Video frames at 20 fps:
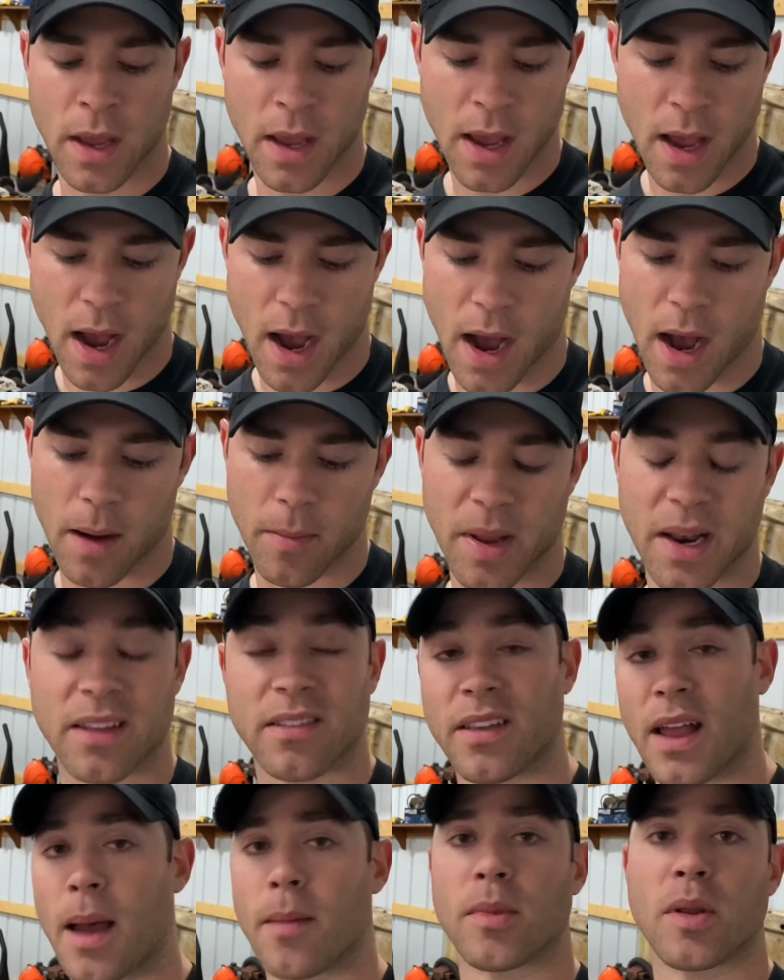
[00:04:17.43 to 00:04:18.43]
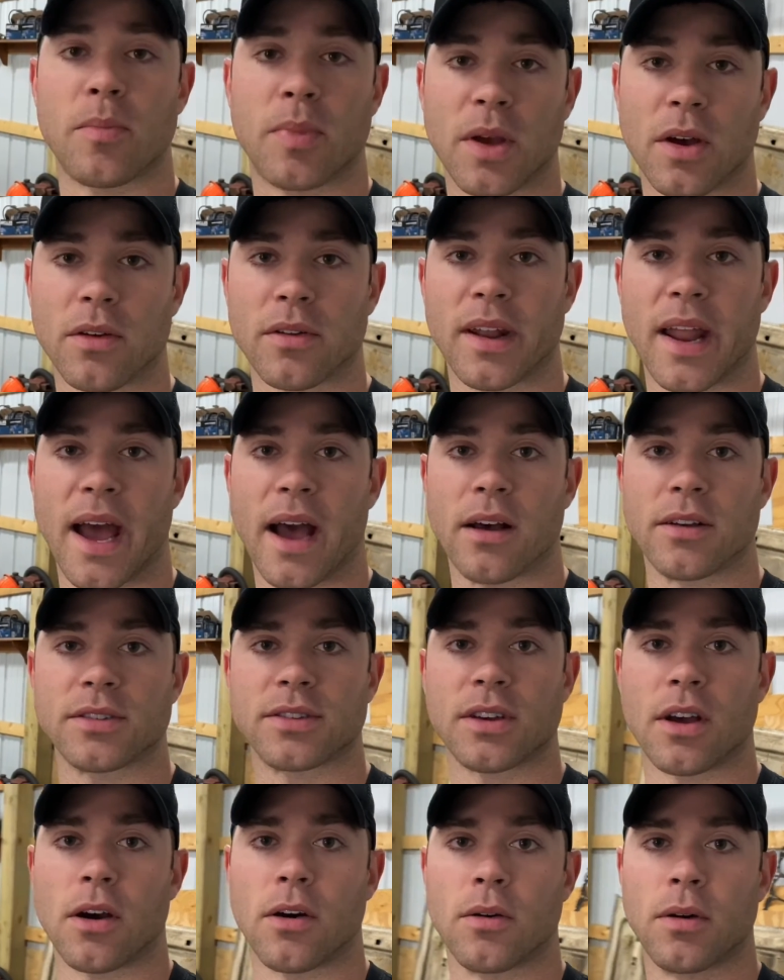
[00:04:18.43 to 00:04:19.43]
And it's time to build now.
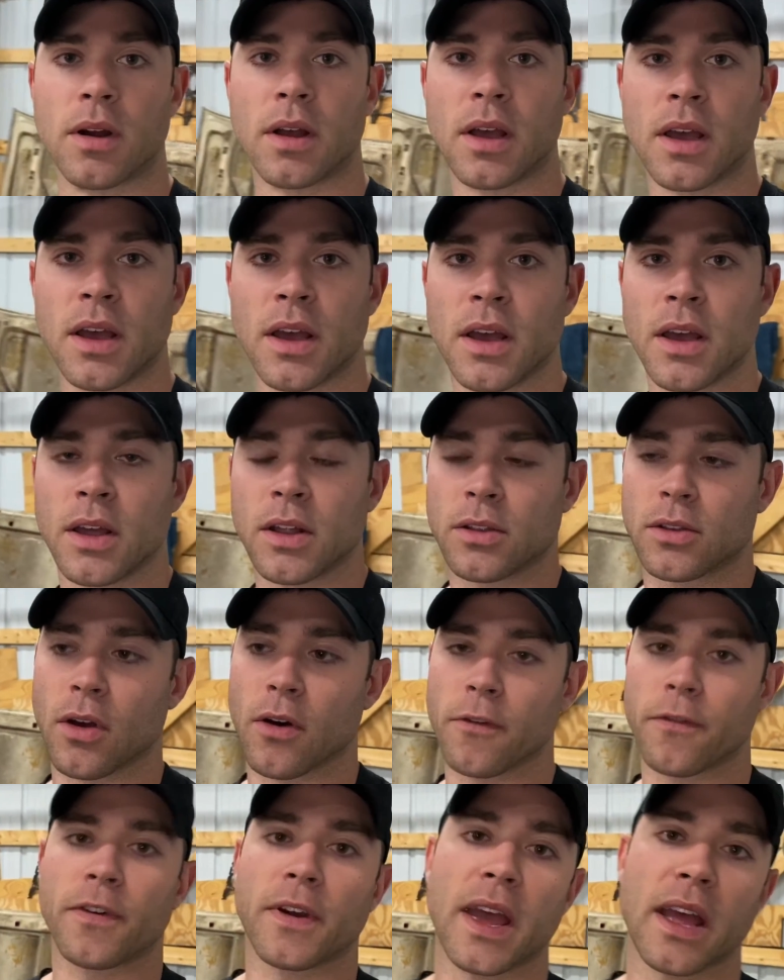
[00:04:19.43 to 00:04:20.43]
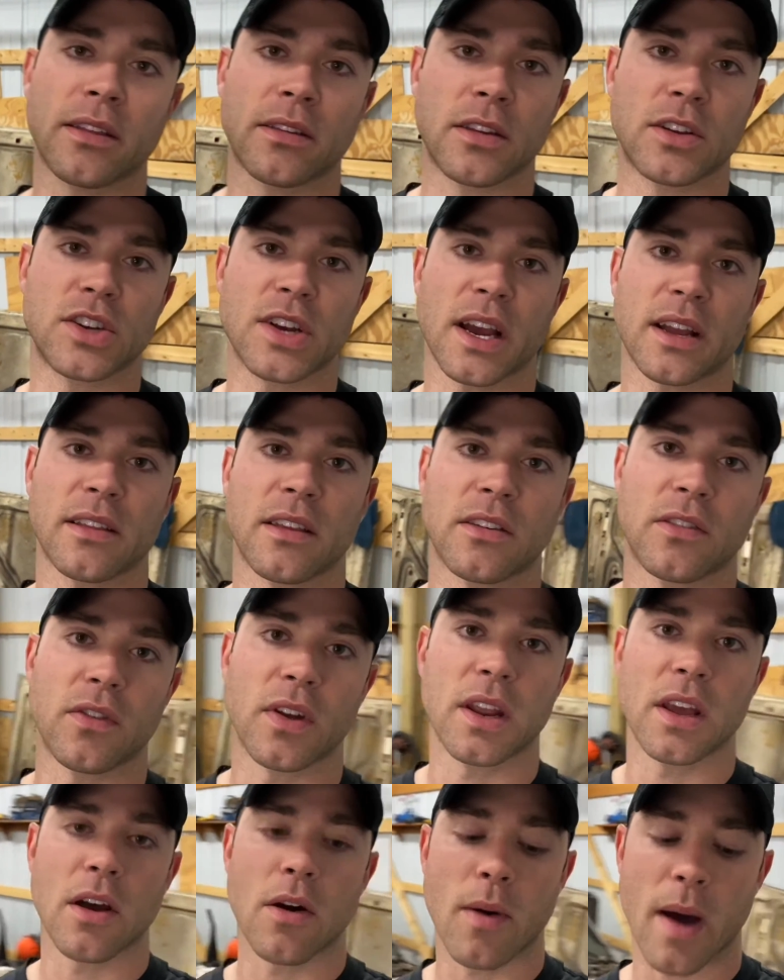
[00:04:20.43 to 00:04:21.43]
So don't forget to check this
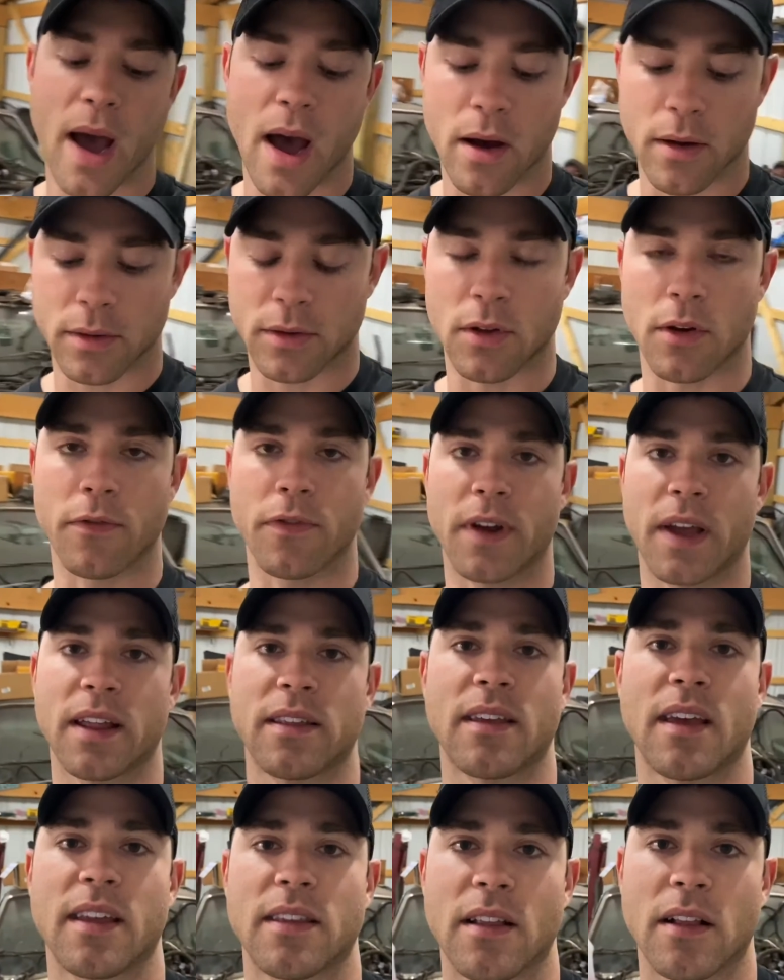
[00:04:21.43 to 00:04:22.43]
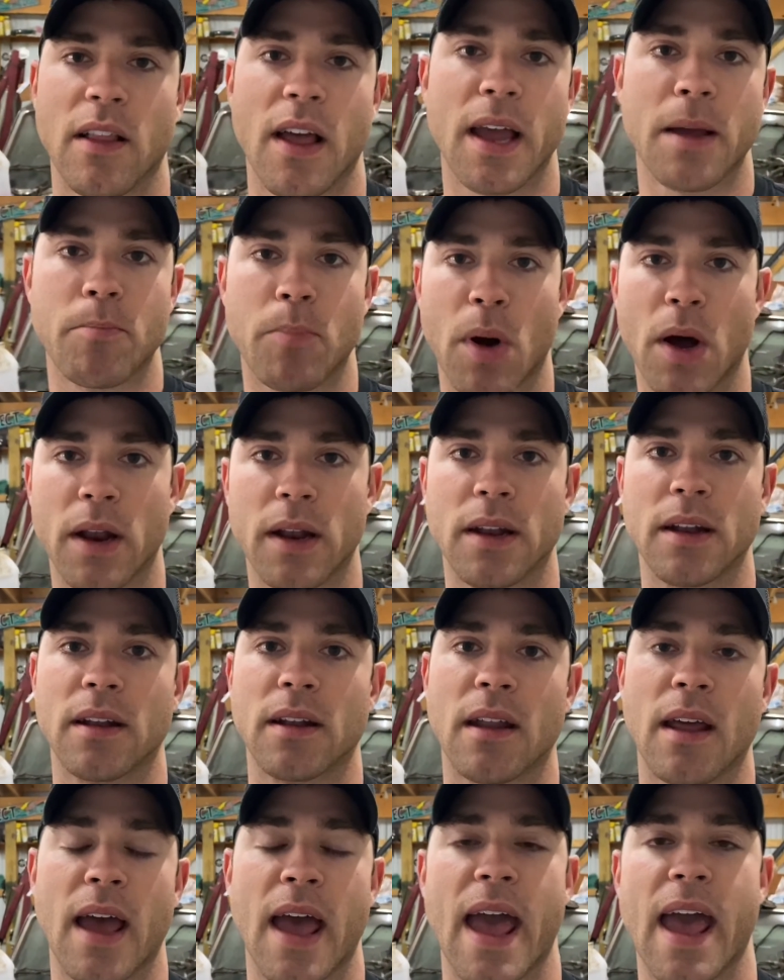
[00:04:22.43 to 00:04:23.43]
video out. Don't forget to hit the like
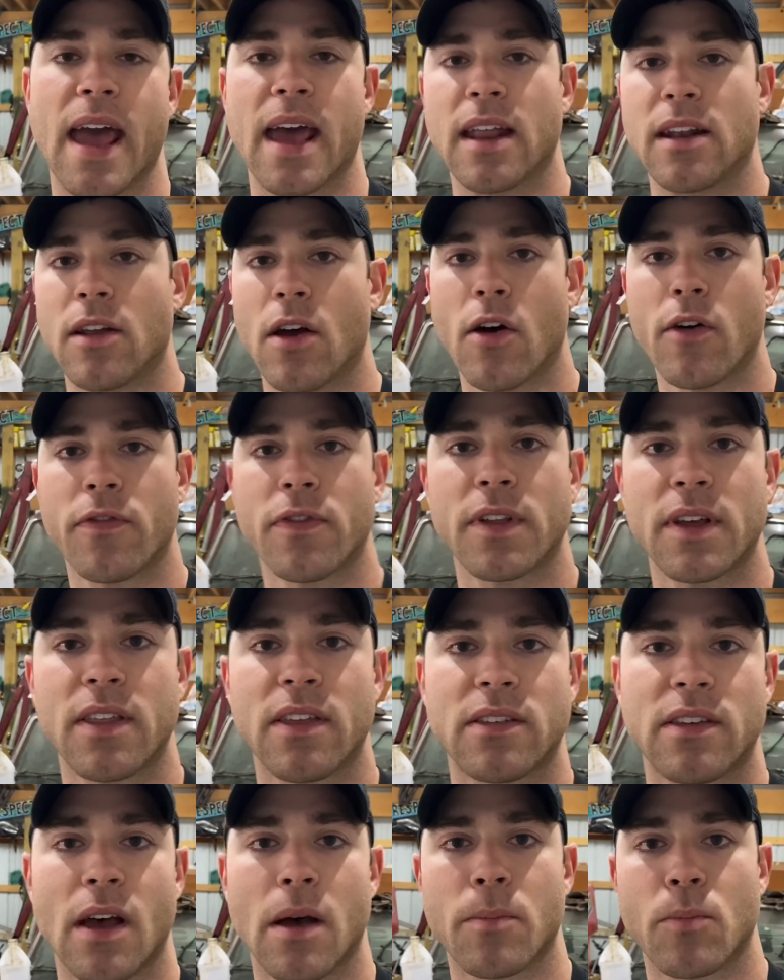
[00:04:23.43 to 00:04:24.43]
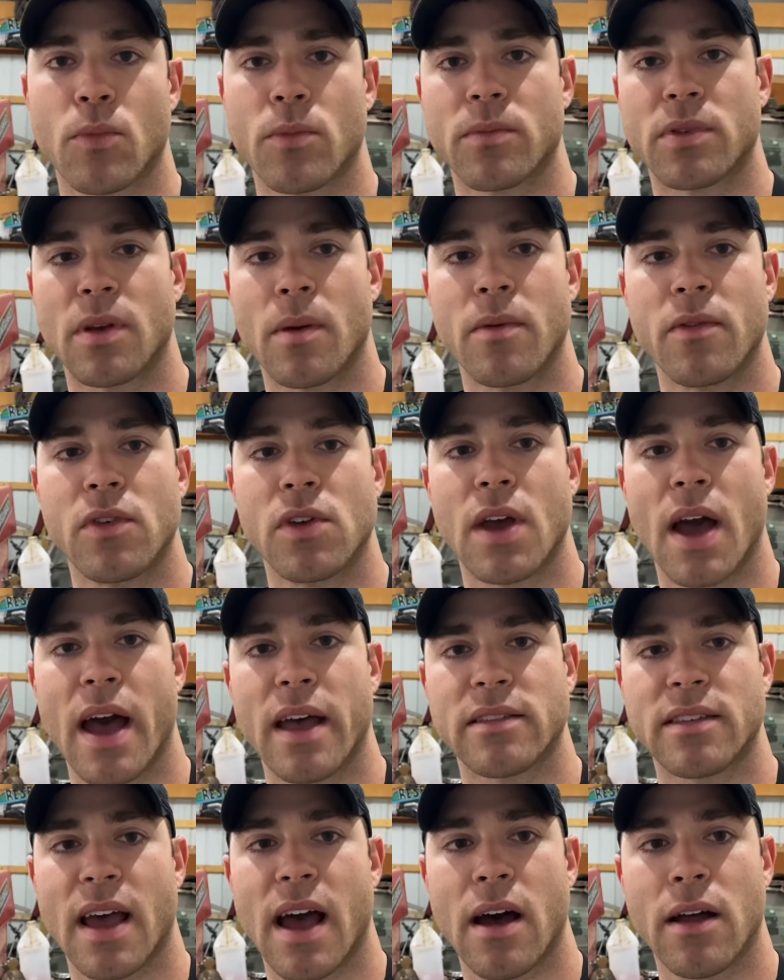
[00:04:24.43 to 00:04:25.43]
button, and hopefully this helped some of you
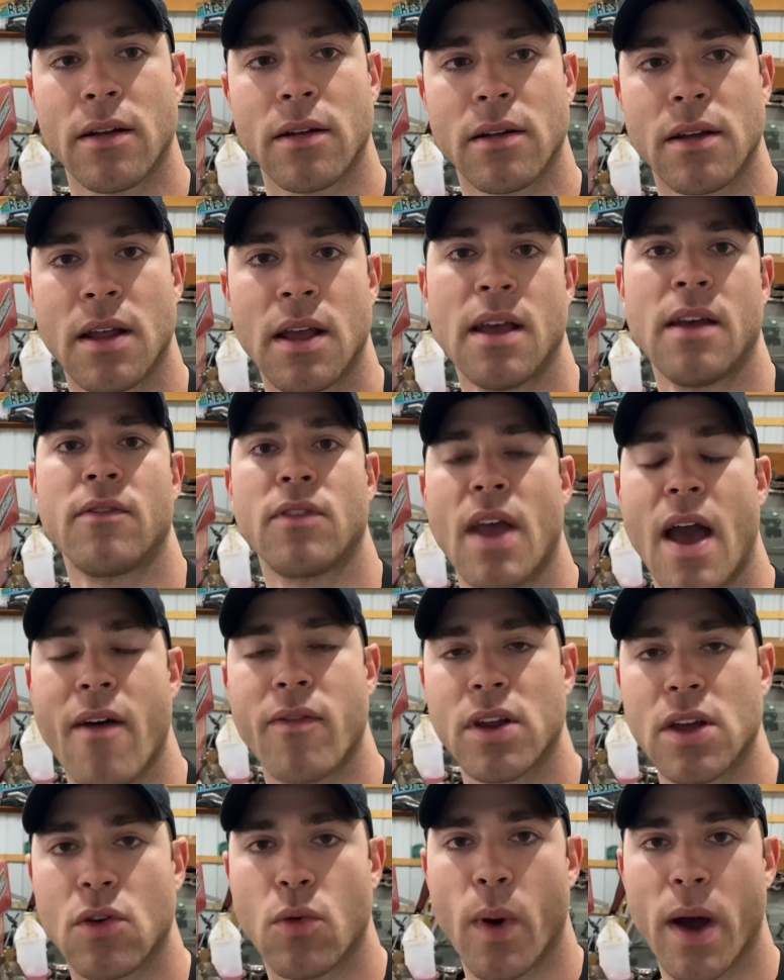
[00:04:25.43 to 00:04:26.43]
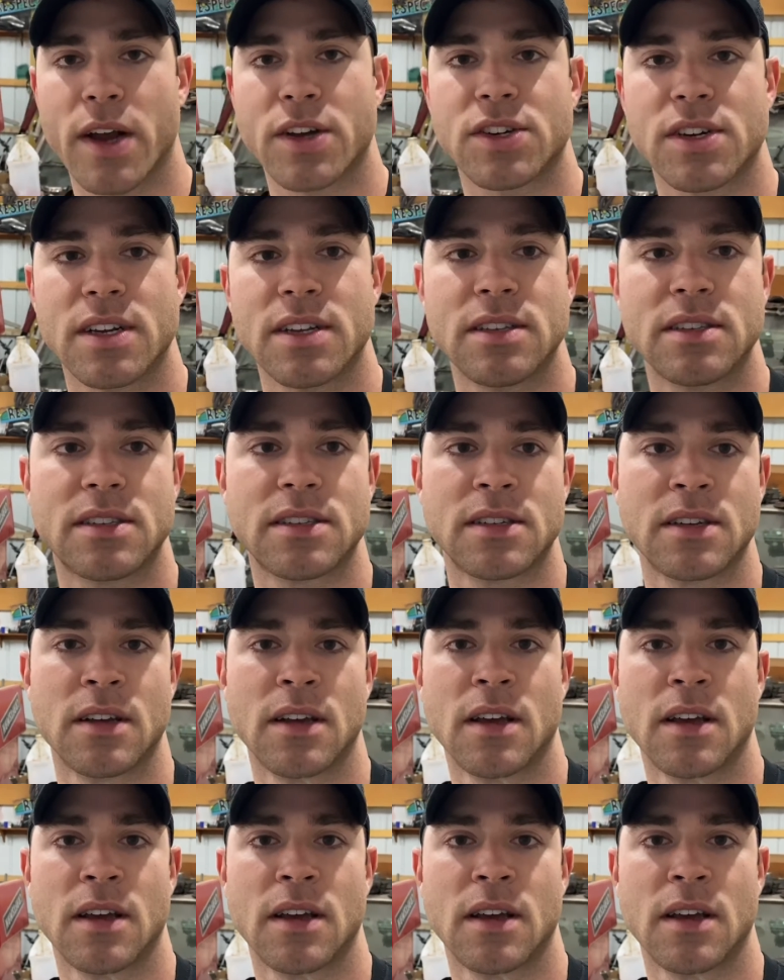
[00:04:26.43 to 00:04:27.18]
guys out. If you have any questions,